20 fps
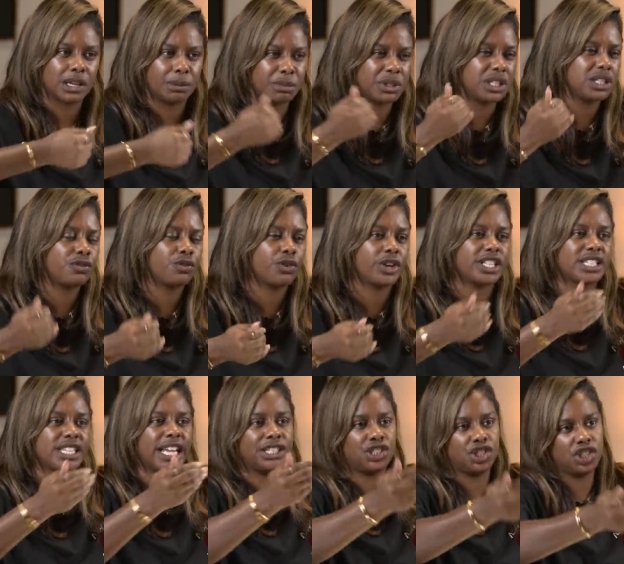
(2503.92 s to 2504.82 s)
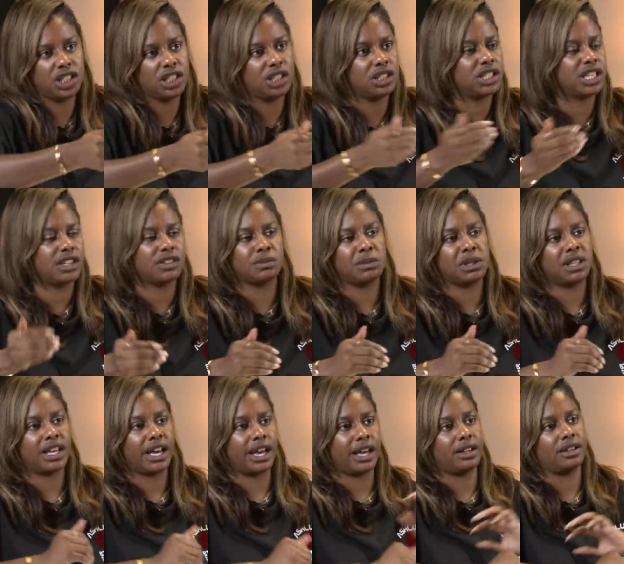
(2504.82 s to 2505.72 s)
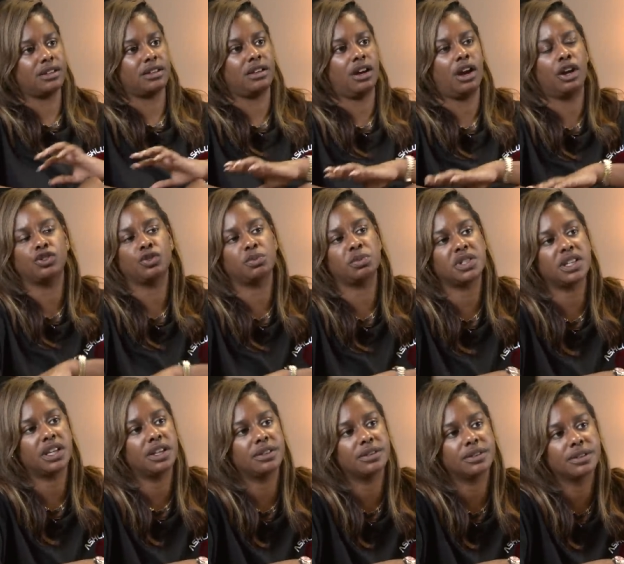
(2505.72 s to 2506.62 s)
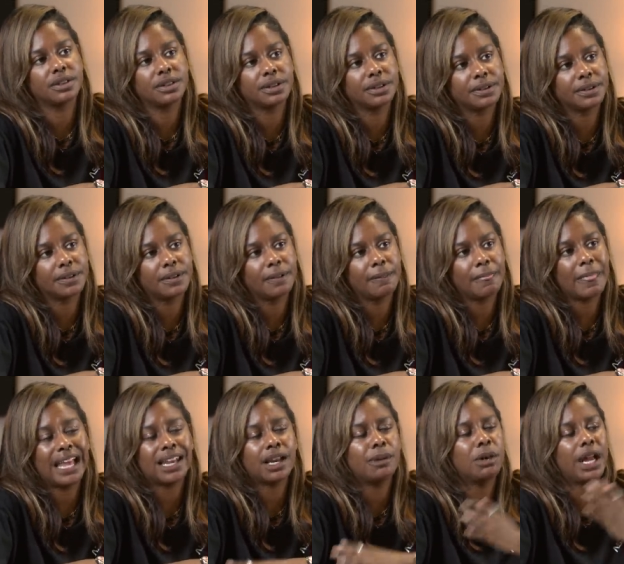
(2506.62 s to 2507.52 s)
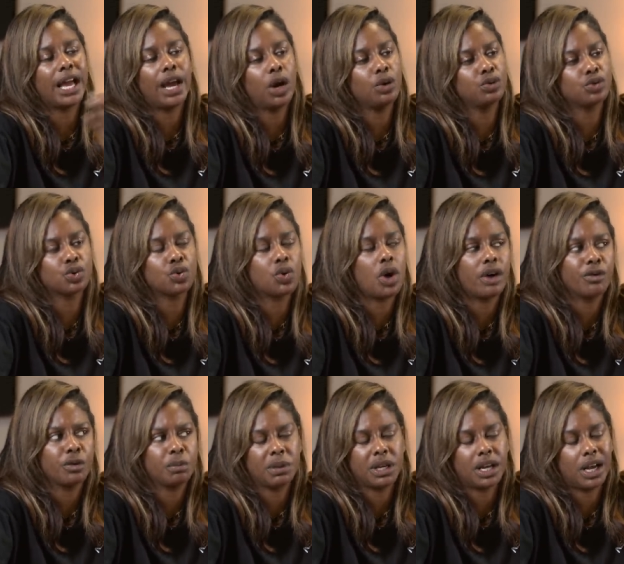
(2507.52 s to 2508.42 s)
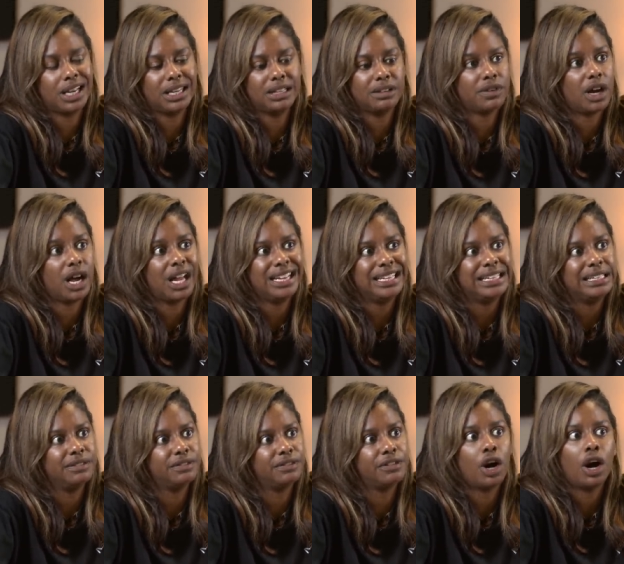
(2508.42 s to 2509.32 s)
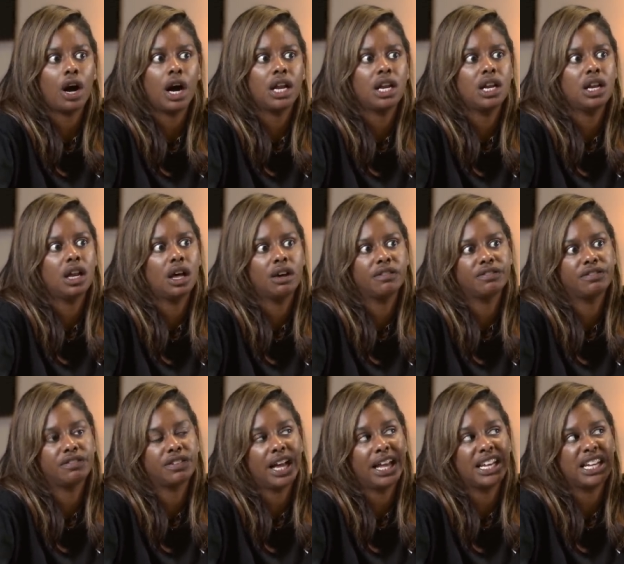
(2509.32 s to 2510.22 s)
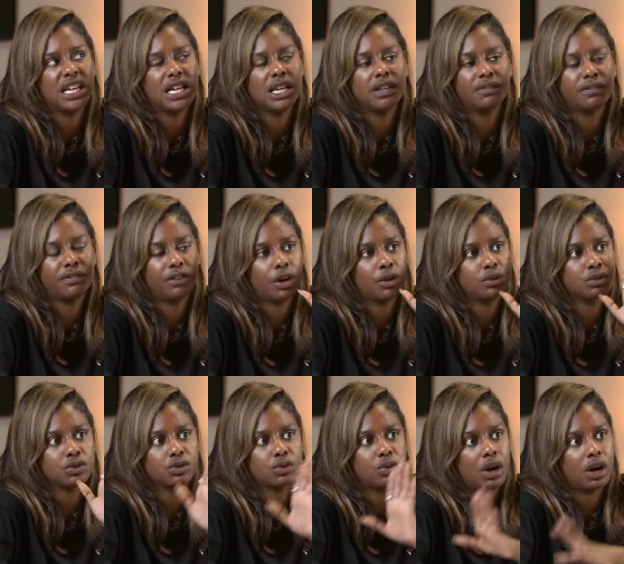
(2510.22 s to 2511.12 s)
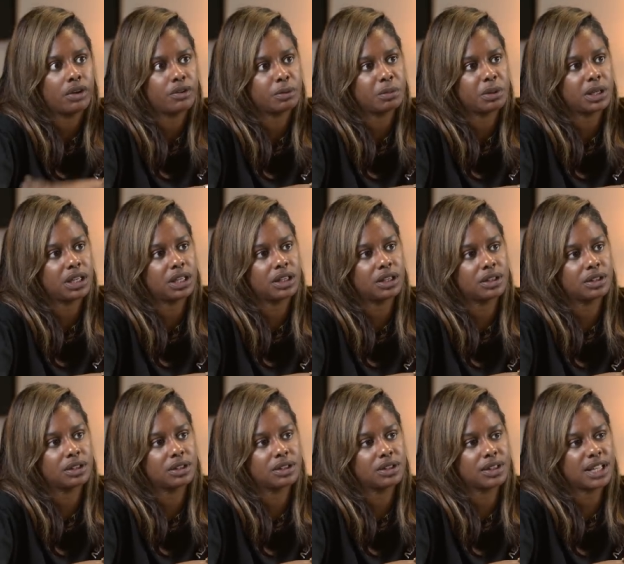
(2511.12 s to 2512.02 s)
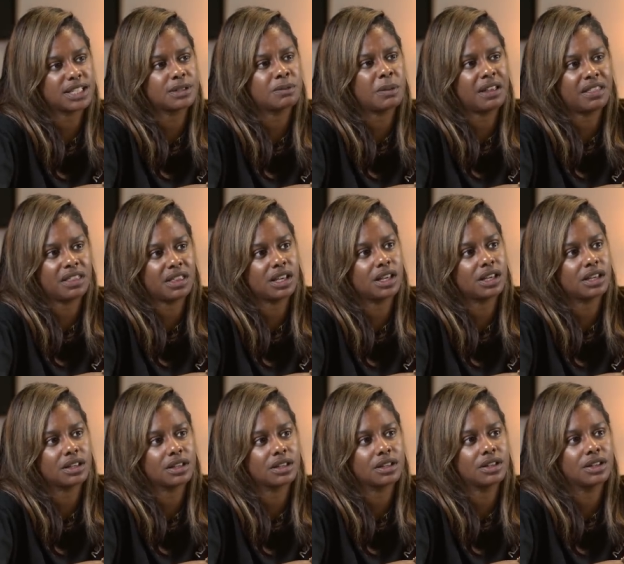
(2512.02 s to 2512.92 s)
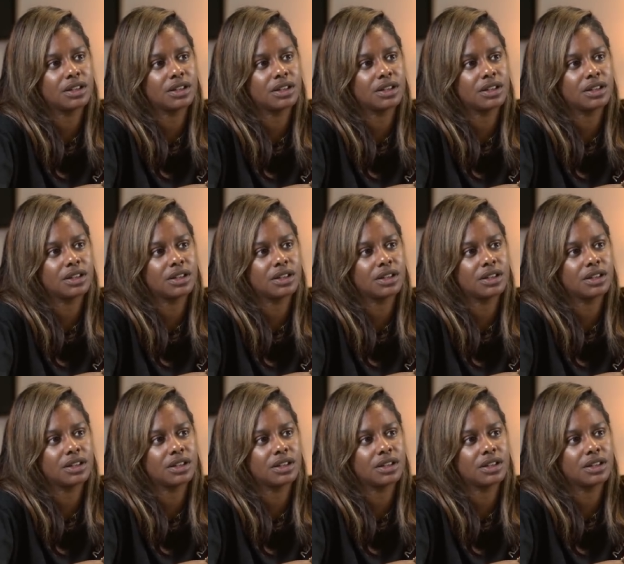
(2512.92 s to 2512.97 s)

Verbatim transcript: somebody's voice, and she gives me that 100%. And I'm like old school R&B. I live, I live, I love, and live for old school R&B. That's my thing.